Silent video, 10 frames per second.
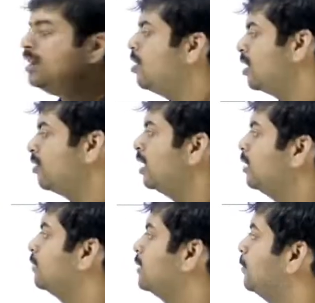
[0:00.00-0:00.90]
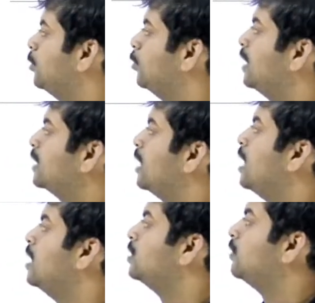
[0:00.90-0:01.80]
Okay, you can simply do that.
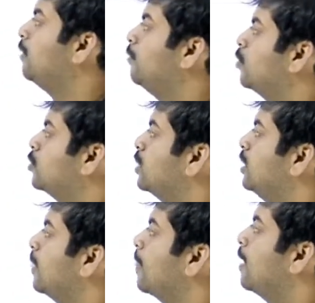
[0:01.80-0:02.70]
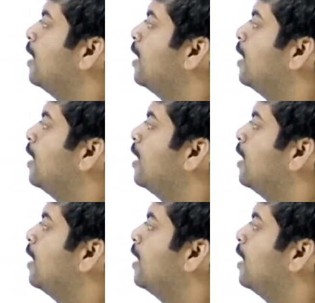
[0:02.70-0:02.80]
So one more question.